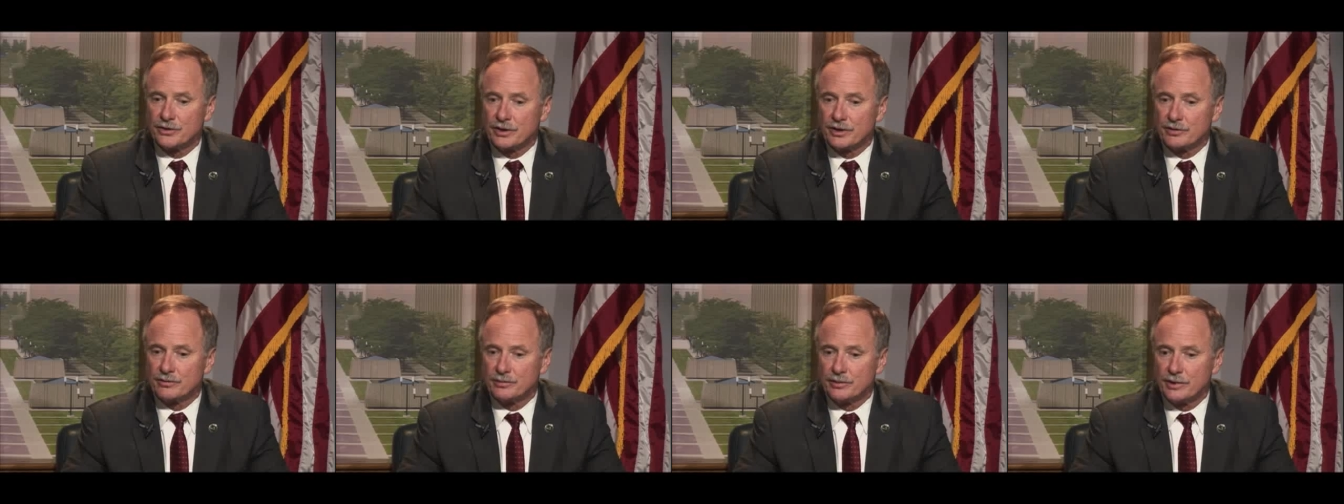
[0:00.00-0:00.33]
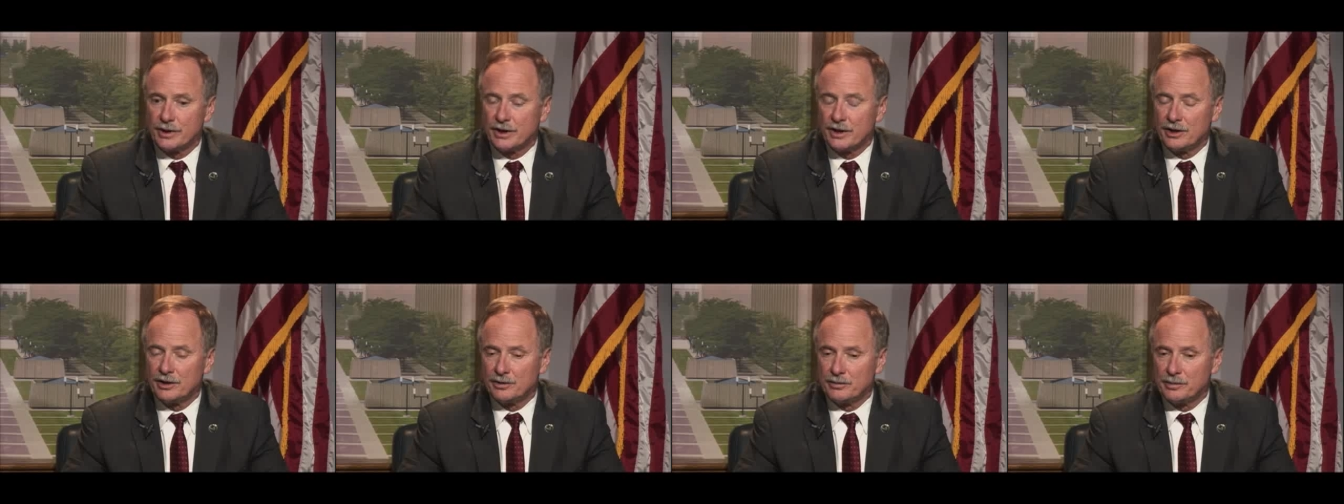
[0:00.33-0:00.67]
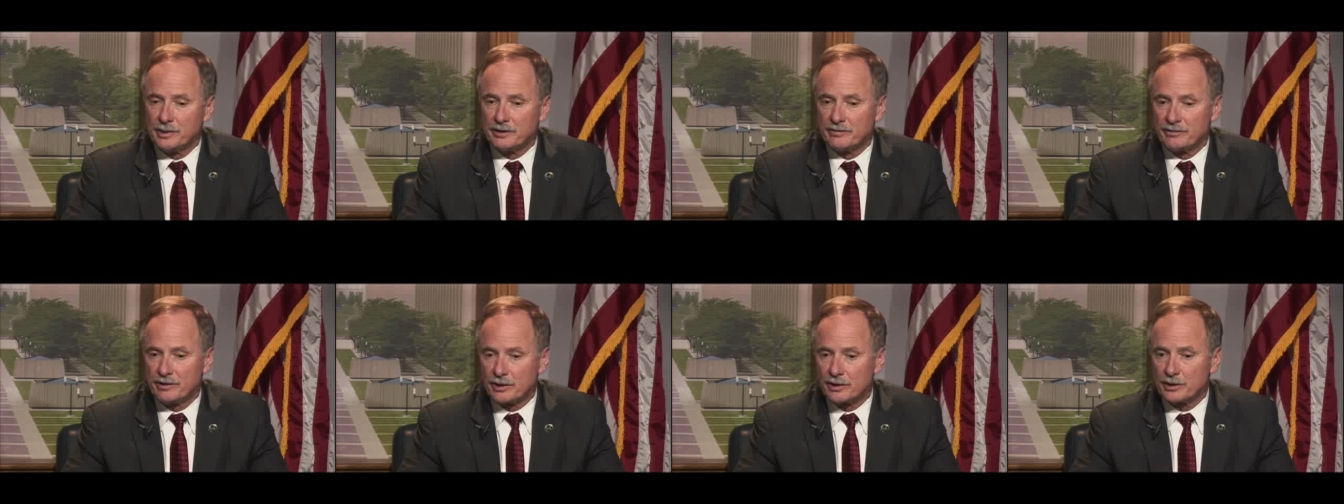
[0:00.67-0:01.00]
and we need to
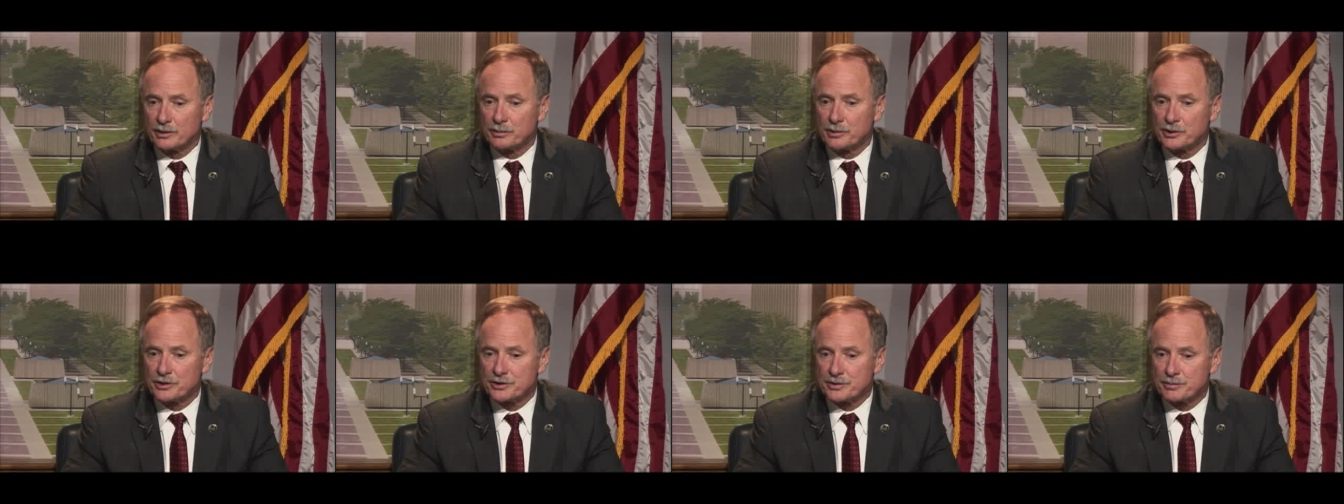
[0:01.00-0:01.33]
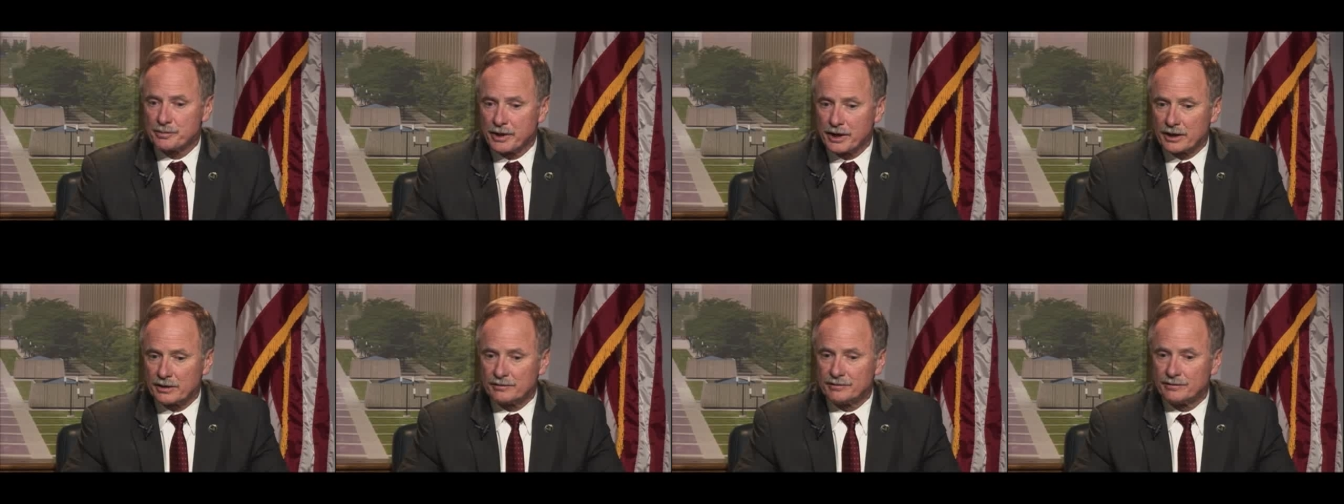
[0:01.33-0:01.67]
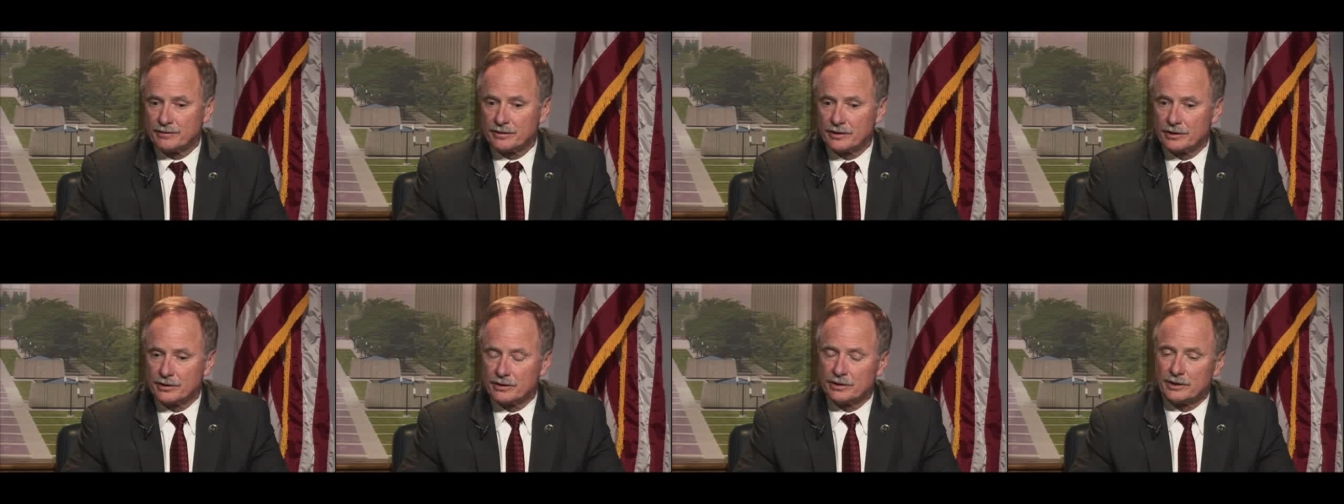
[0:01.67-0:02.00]
be very
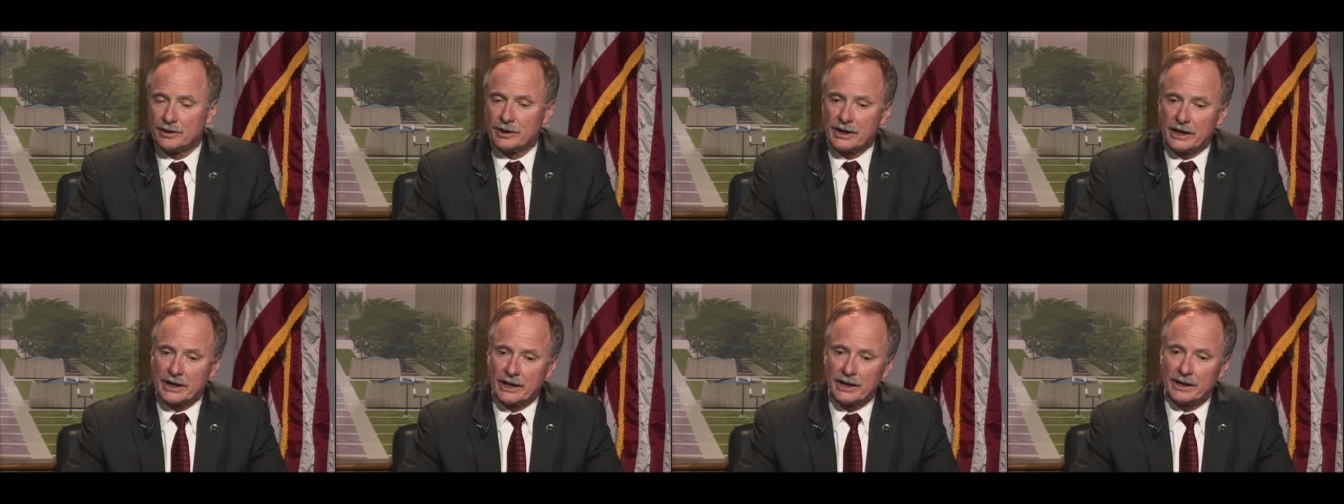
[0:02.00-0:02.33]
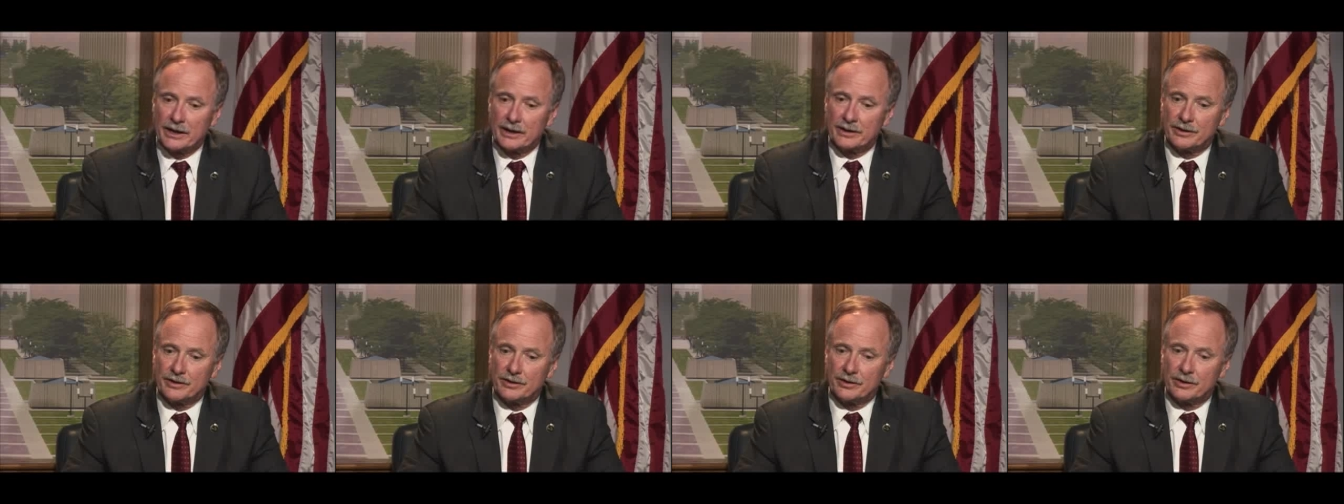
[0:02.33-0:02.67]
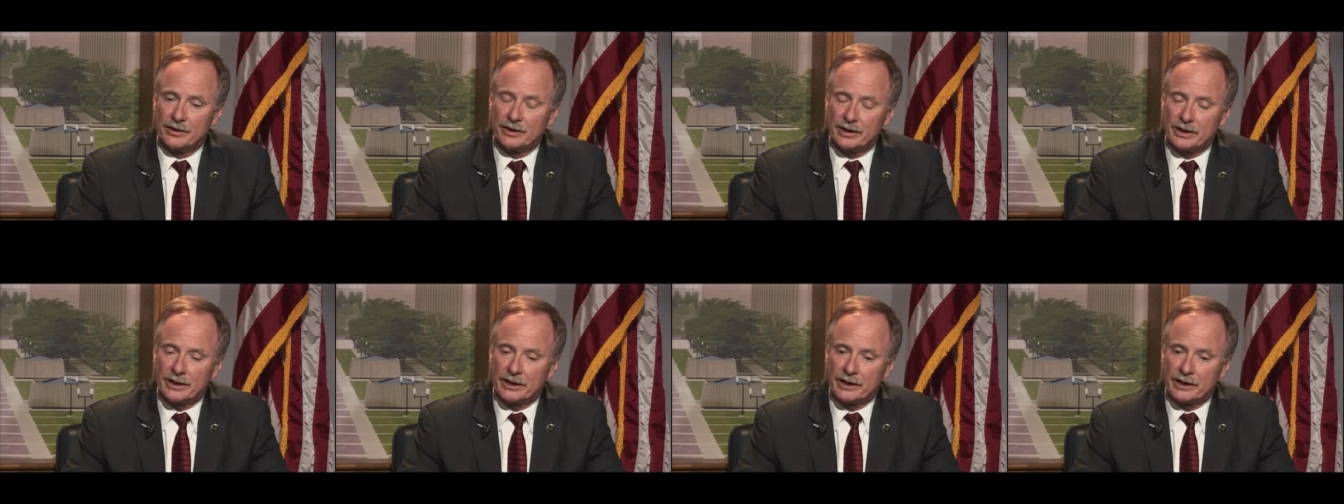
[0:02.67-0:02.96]
respectful and